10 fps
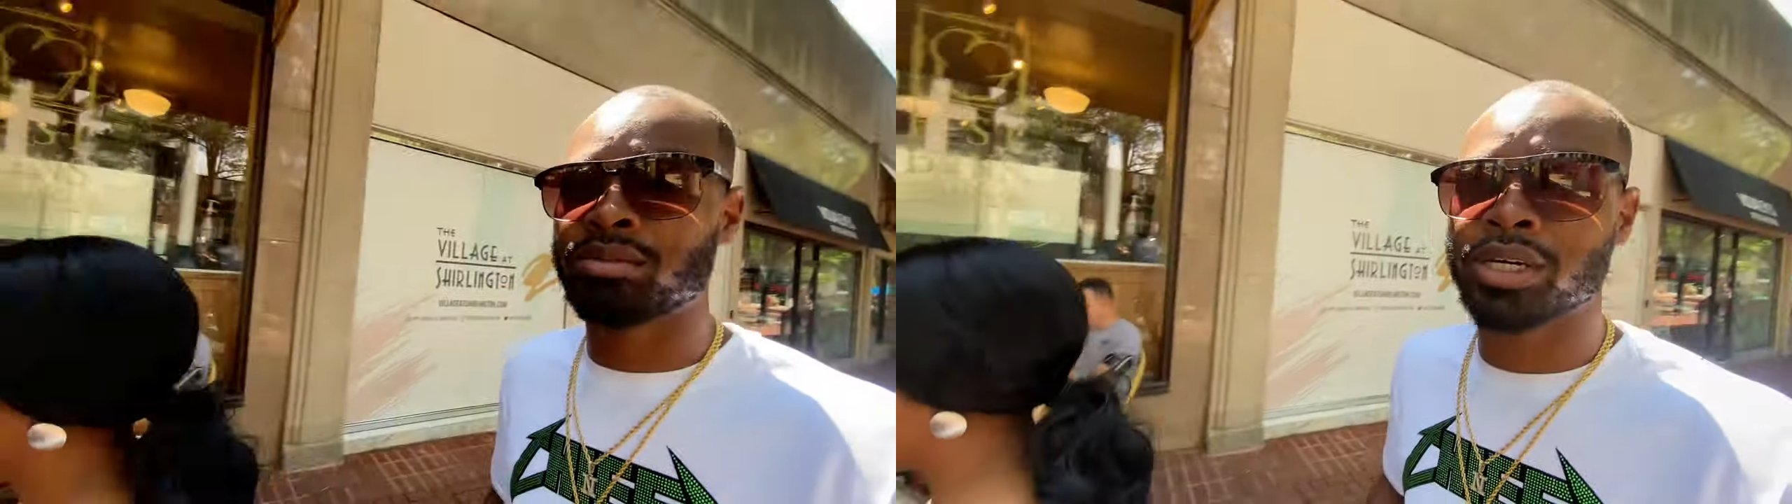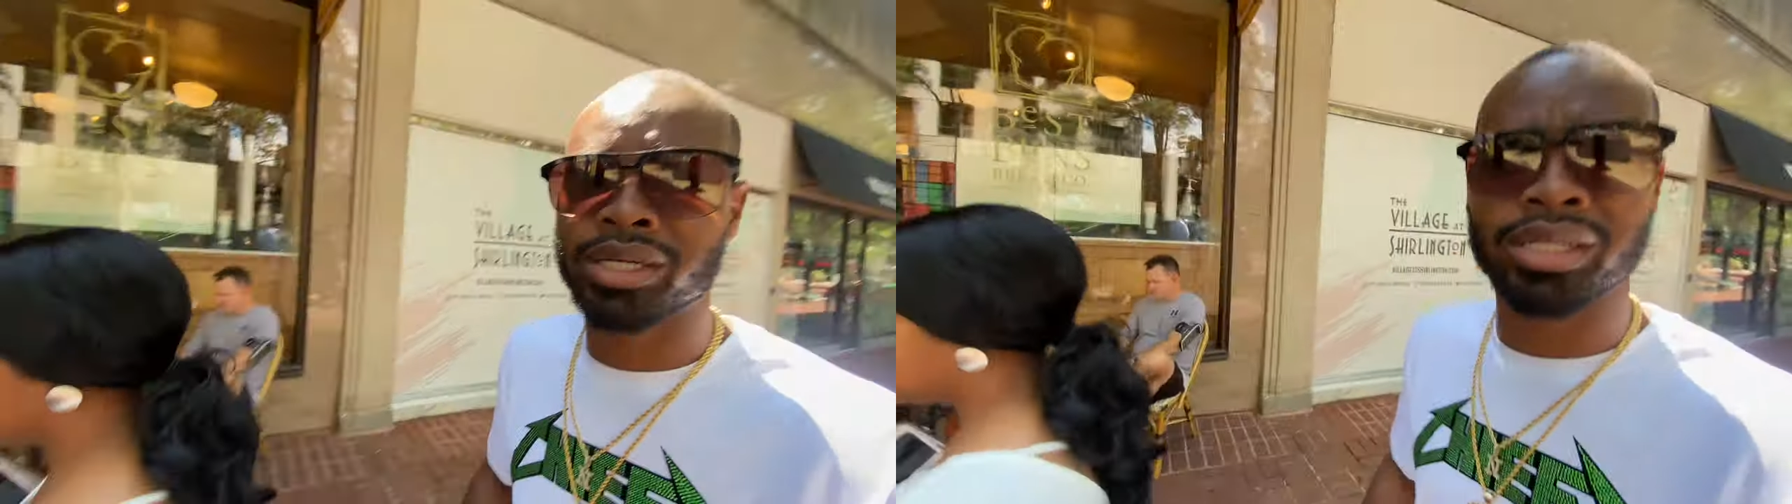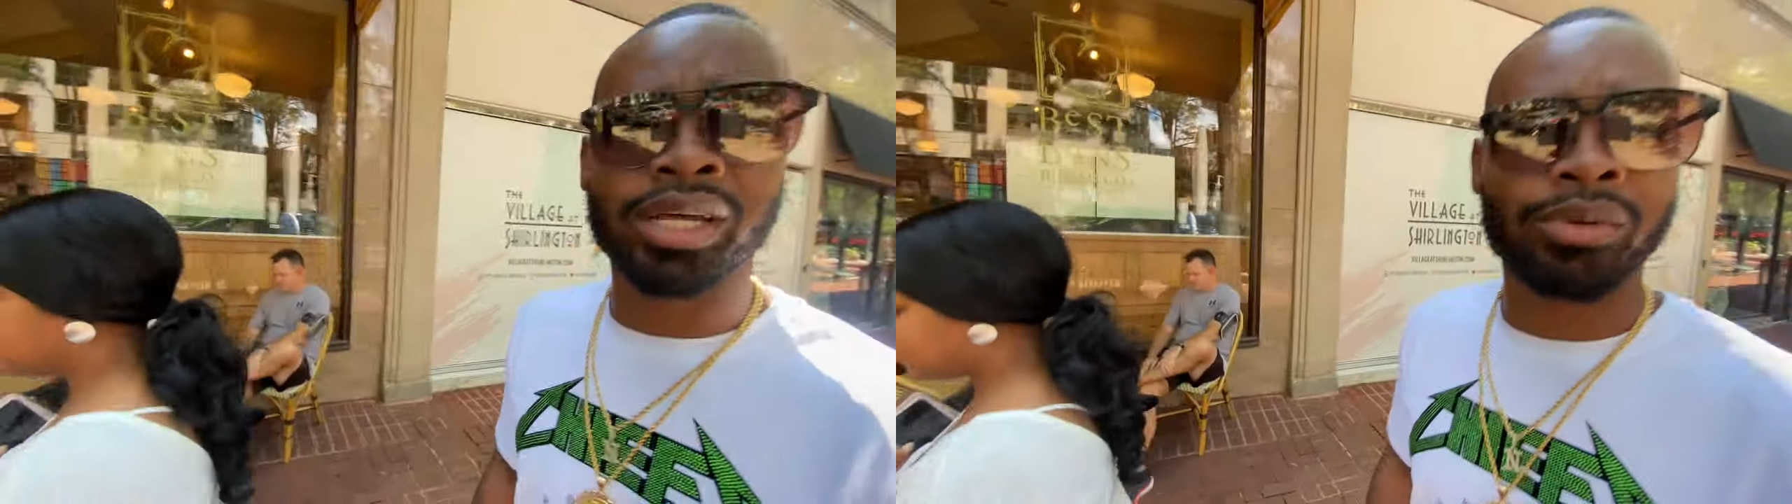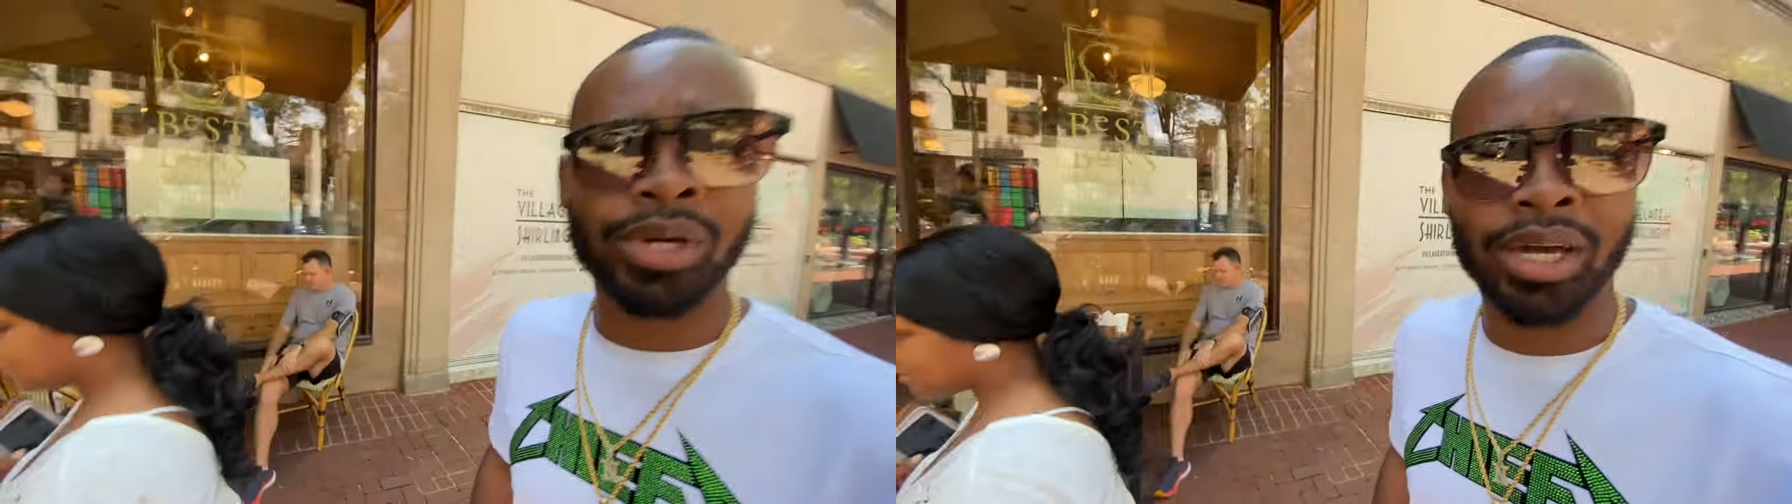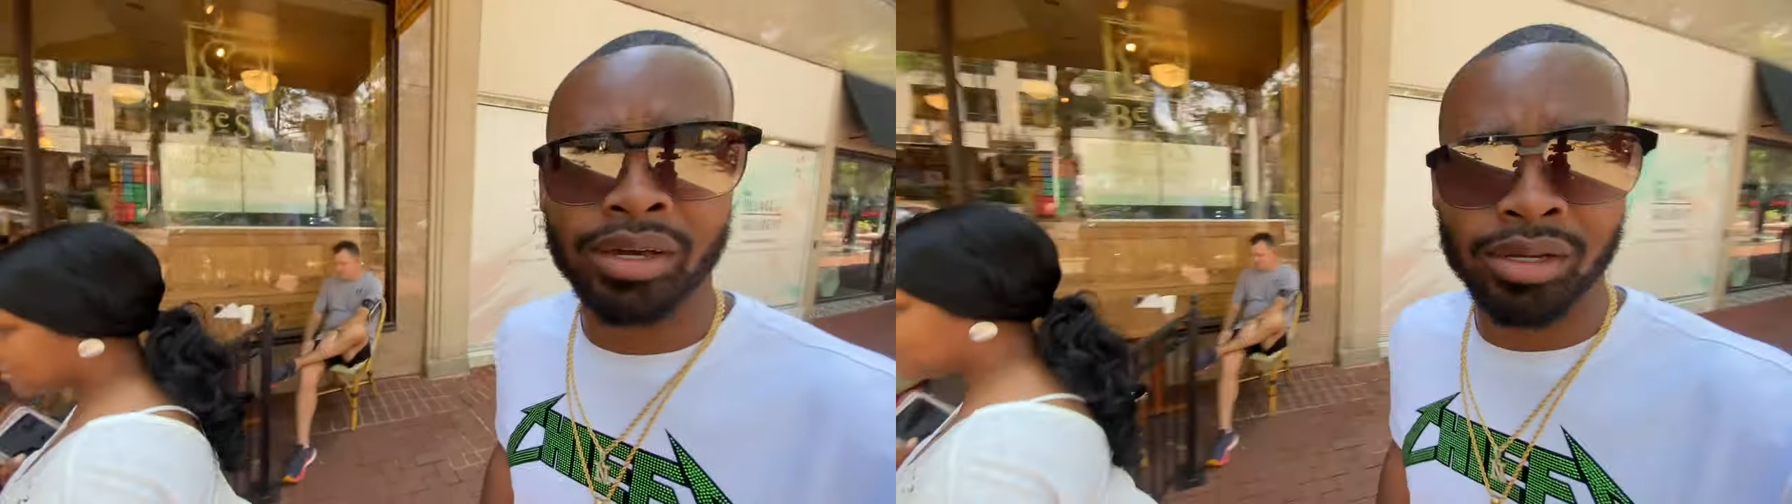man. Today
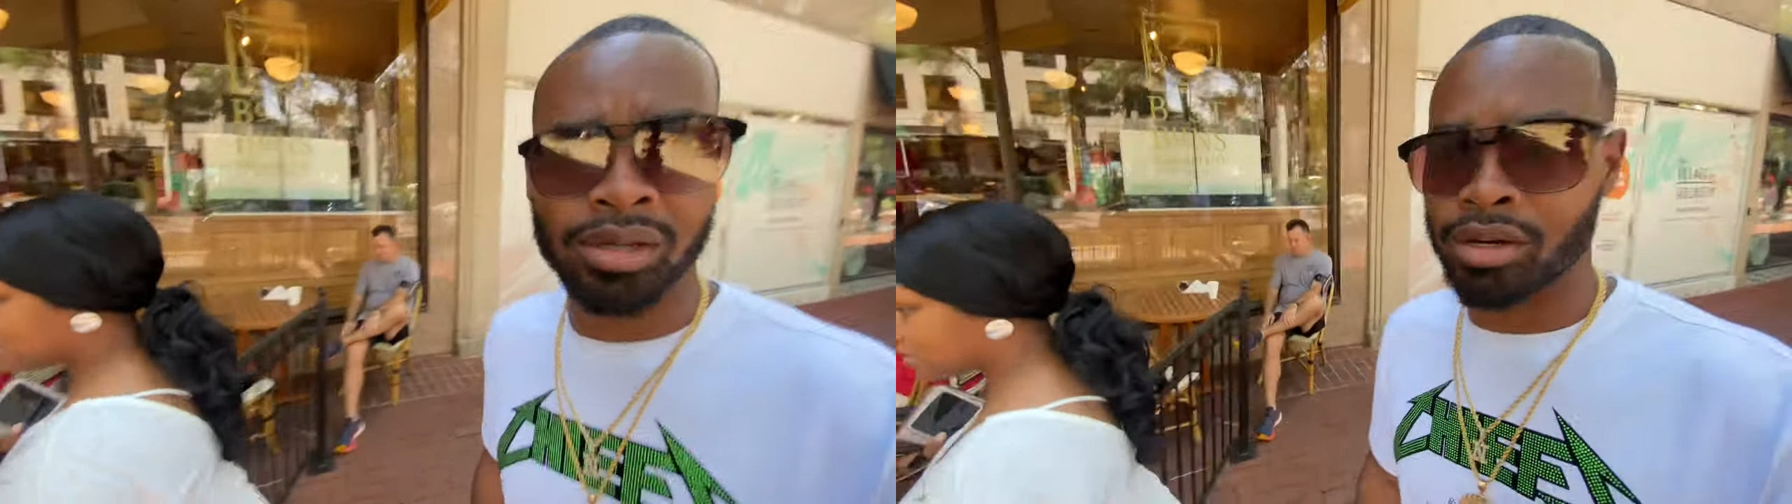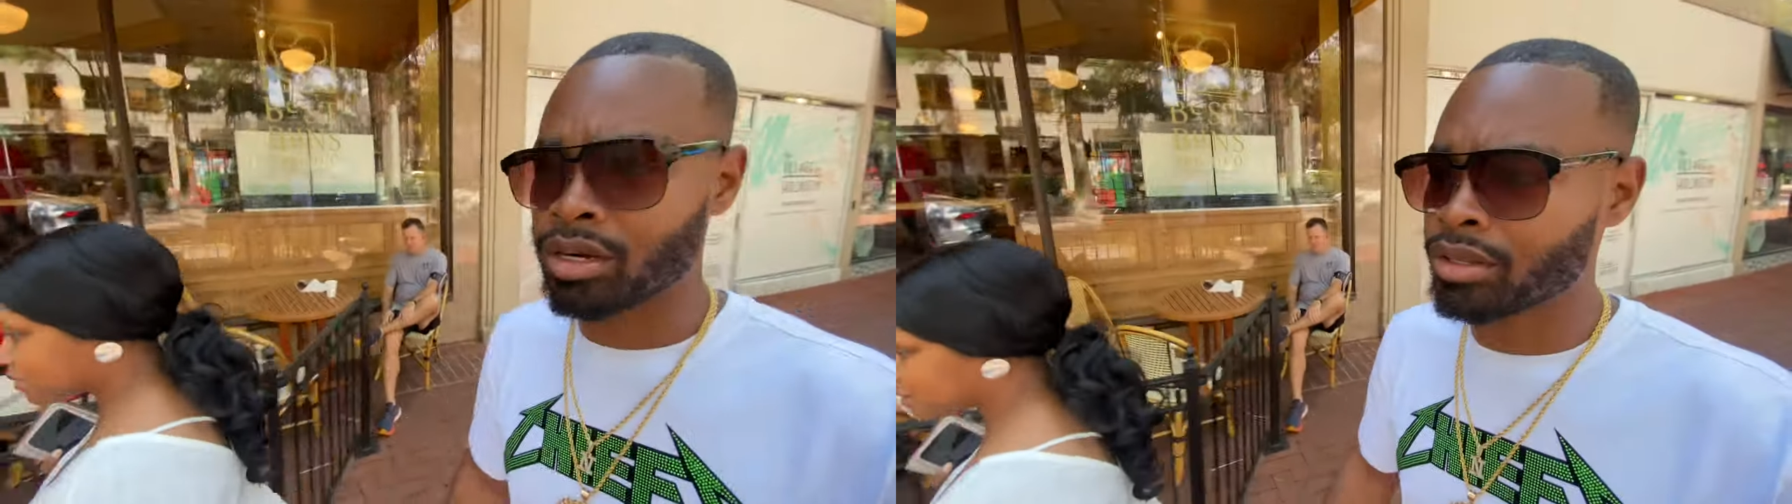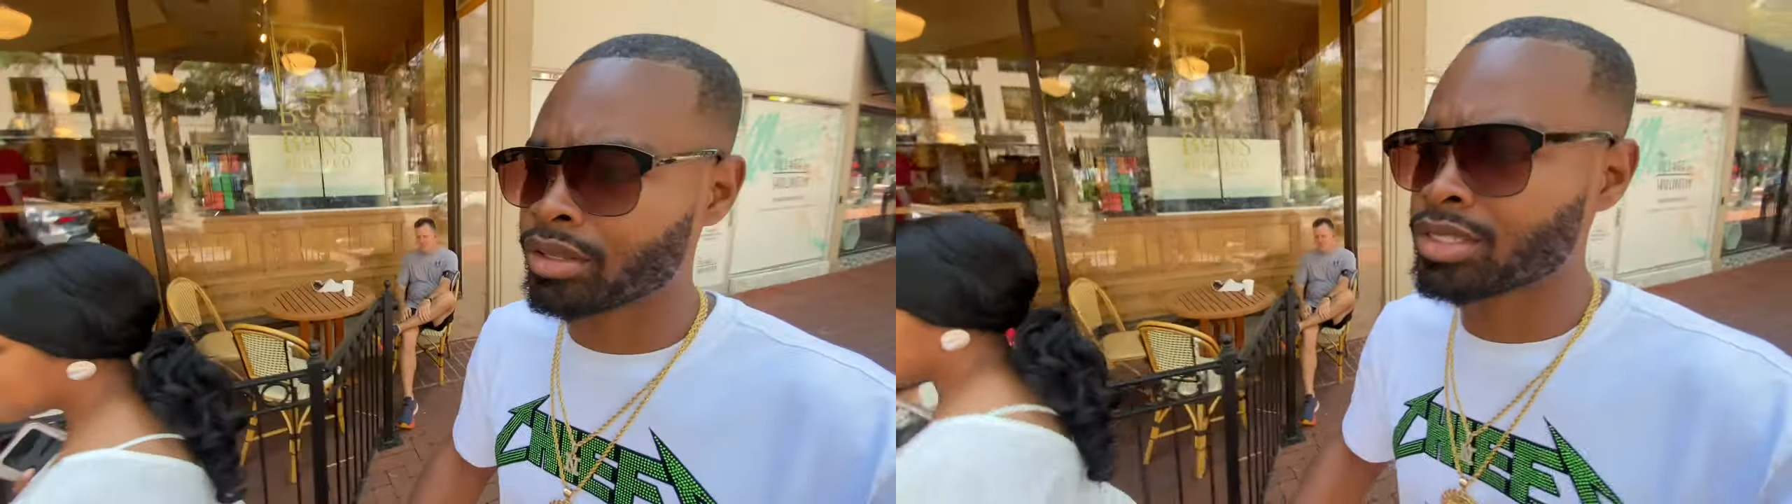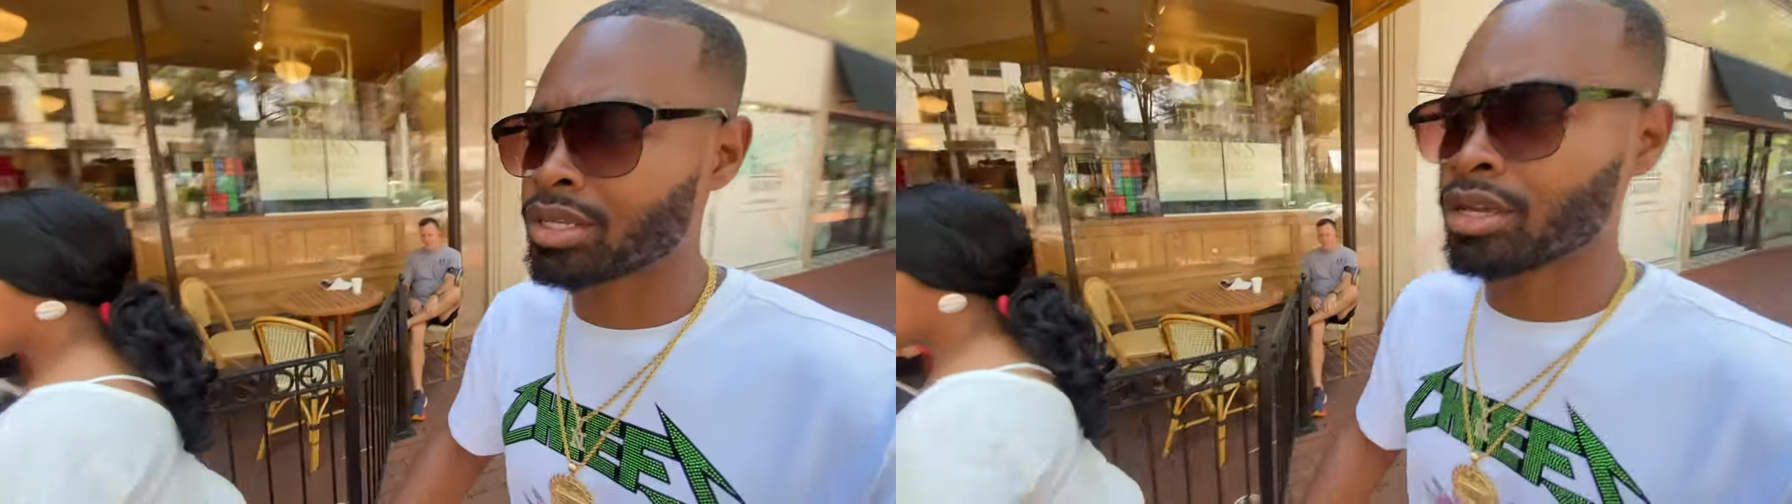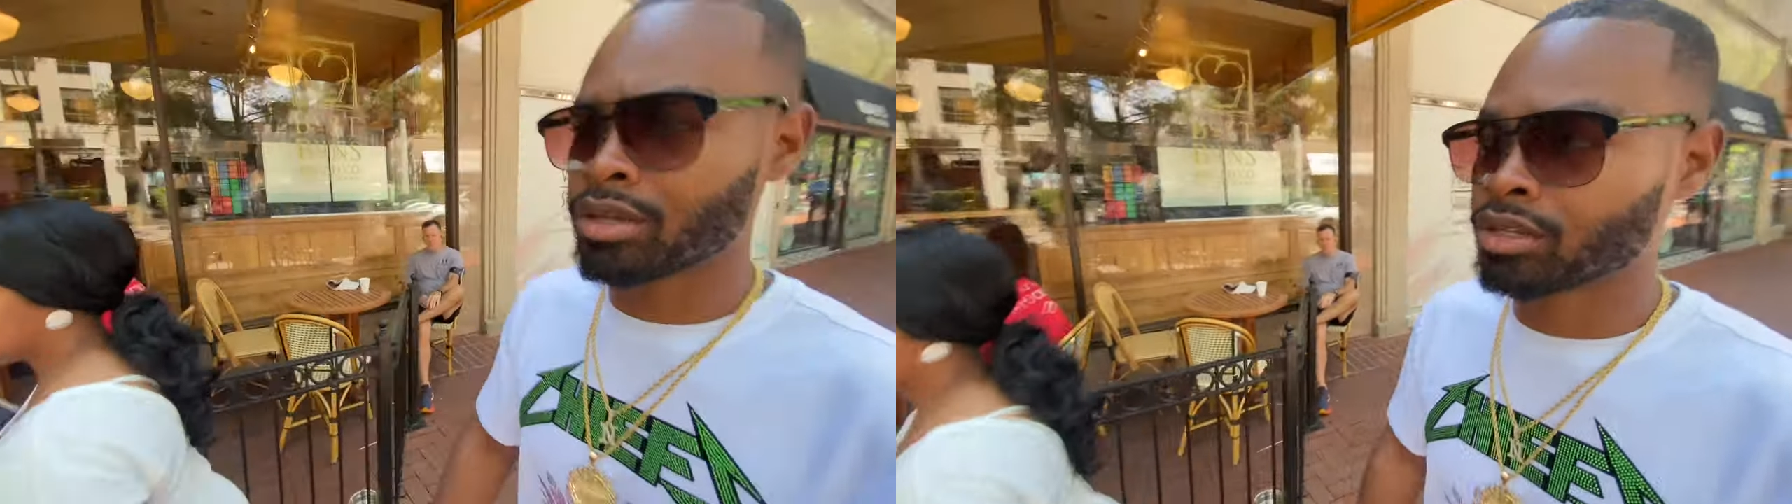we out here in
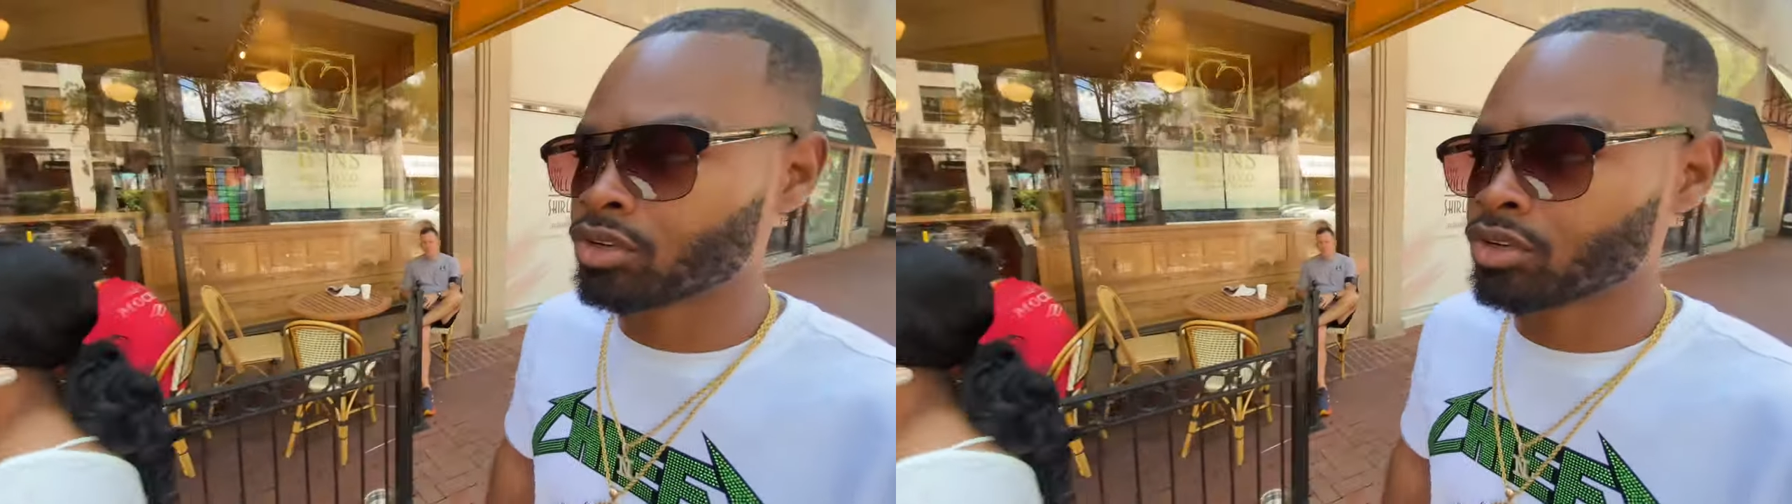Arlington area,